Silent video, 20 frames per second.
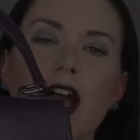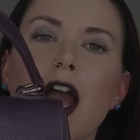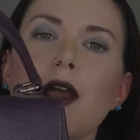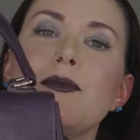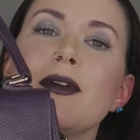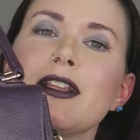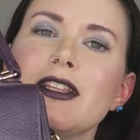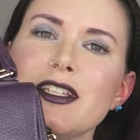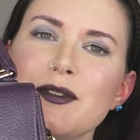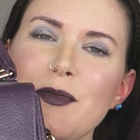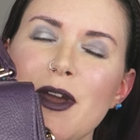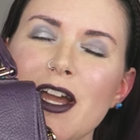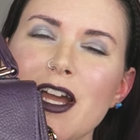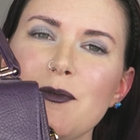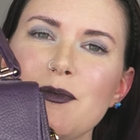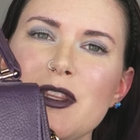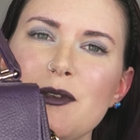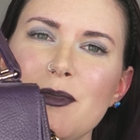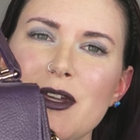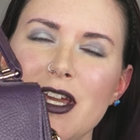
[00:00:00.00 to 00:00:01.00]
I picked this bag
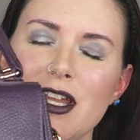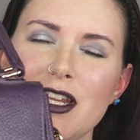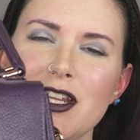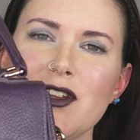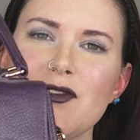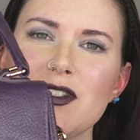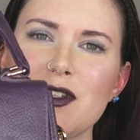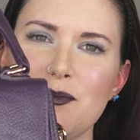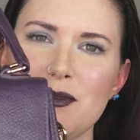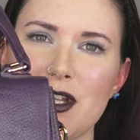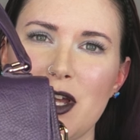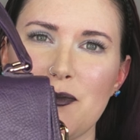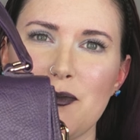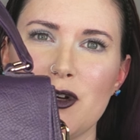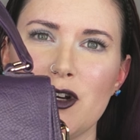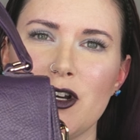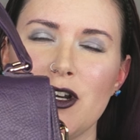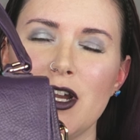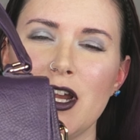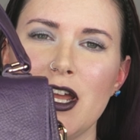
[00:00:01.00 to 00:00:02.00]
up the beginning of
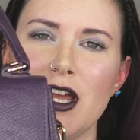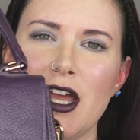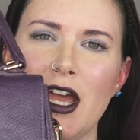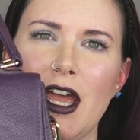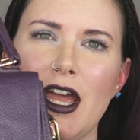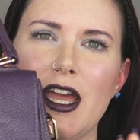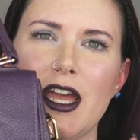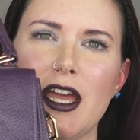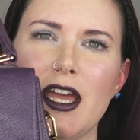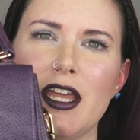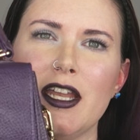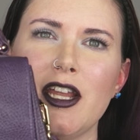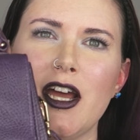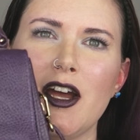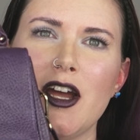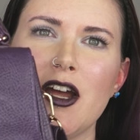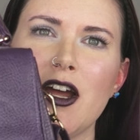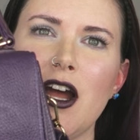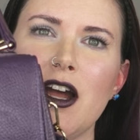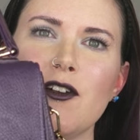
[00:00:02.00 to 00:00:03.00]
September
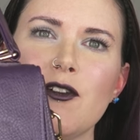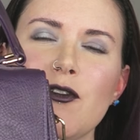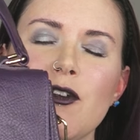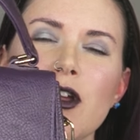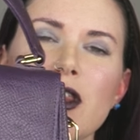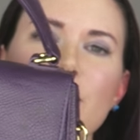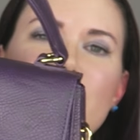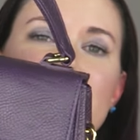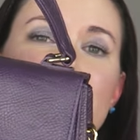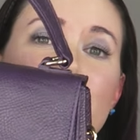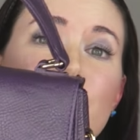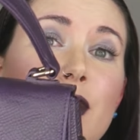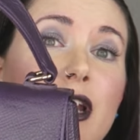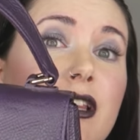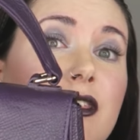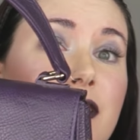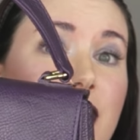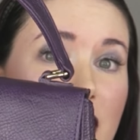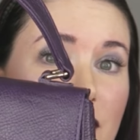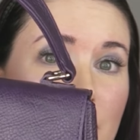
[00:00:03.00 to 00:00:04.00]
and let me tell you what
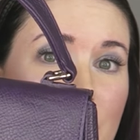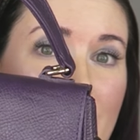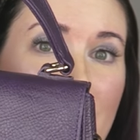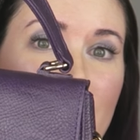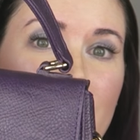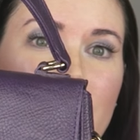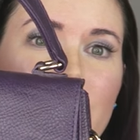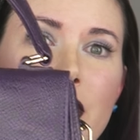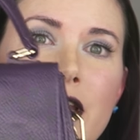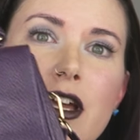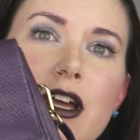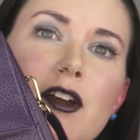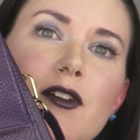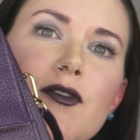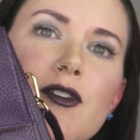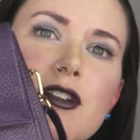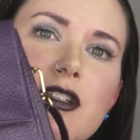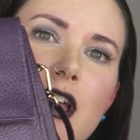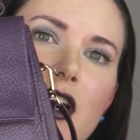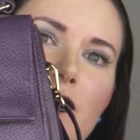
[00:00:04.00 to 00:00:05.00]
I love about it.
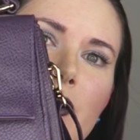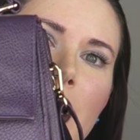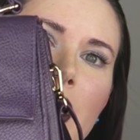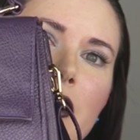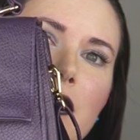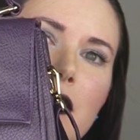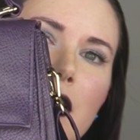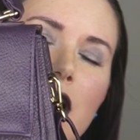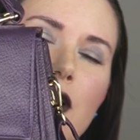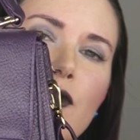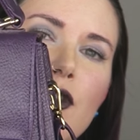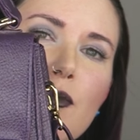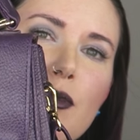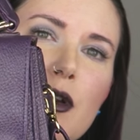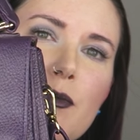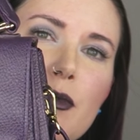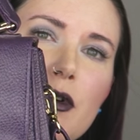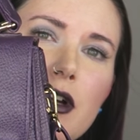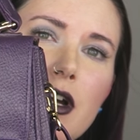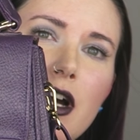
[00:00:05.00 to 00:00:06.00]
First off, I love the
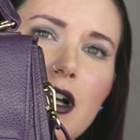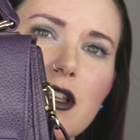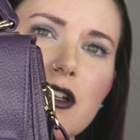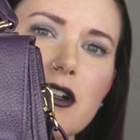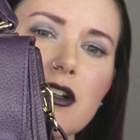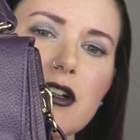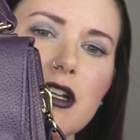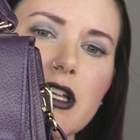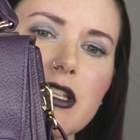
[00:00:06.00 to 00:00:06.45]
purple color.